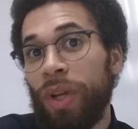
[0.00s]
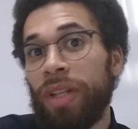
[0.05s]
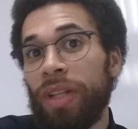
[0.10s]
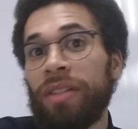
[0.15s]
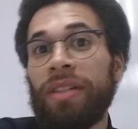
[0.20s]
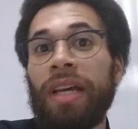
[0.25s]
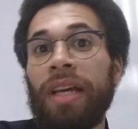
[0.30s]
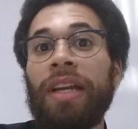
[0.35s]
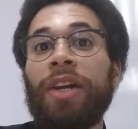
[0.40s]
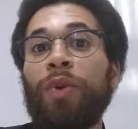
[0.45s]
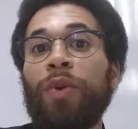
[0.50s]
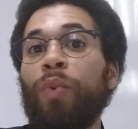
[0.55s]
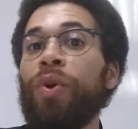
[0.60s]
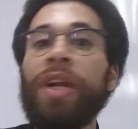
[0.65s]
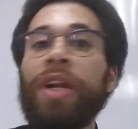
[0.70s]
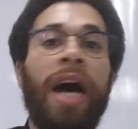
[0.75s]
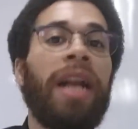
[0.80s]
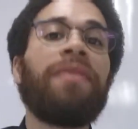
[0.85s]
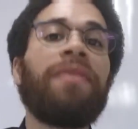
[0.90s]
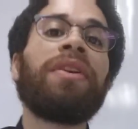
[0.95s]
real estate here,
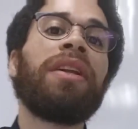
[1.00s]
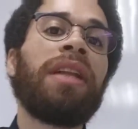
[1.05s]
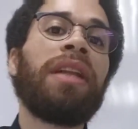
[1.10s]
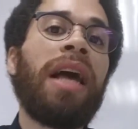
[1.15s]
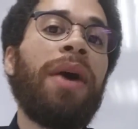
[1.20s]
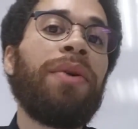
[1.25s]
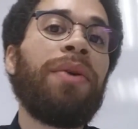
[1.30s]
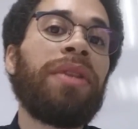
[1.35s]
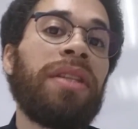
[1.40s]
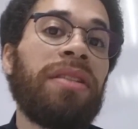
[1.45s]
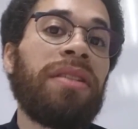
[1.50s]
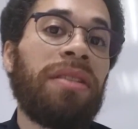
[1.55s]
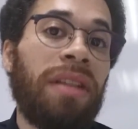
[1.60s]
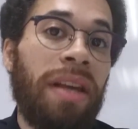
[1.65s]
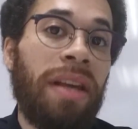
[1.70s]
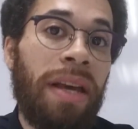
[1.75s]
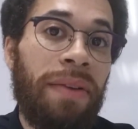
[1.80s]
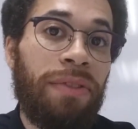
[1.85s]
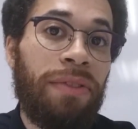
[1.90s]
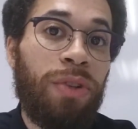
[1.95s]
we're not even allowing these
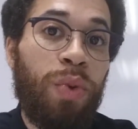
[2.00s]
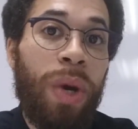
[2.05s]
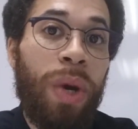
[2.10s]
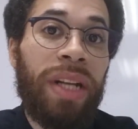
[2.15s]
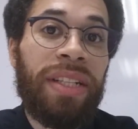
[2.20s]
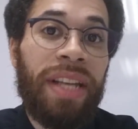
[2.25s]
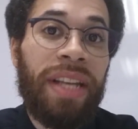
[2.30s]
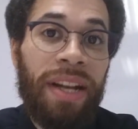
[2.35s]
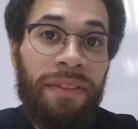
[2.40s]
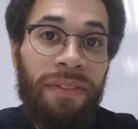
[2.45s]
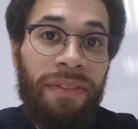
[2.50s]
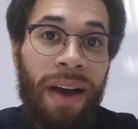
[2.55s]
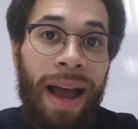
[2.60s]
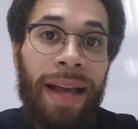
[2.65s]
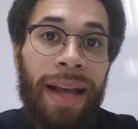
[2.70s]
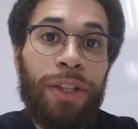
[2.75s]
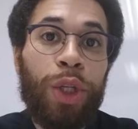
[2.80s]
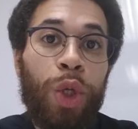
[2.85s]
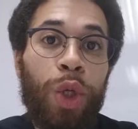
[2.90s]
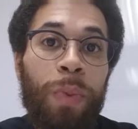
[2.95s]
slaves to
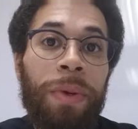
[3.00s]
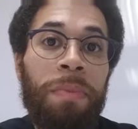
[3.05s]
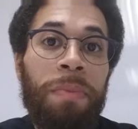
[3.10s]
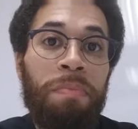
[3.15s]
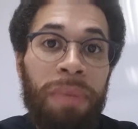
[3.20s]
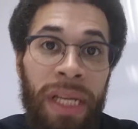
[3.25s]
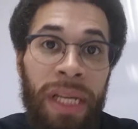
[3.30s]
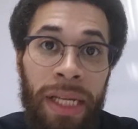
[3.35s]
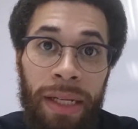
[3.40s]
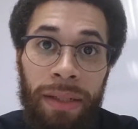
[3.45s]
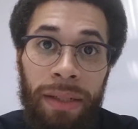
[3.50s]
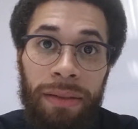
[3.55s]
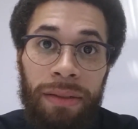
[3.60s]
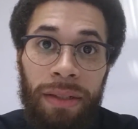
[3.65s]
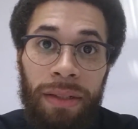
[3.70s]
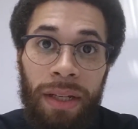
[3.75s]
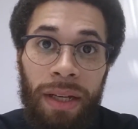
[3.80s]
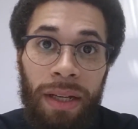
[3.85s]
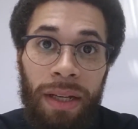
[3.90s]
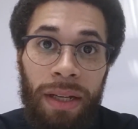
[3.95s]
identify as human beings,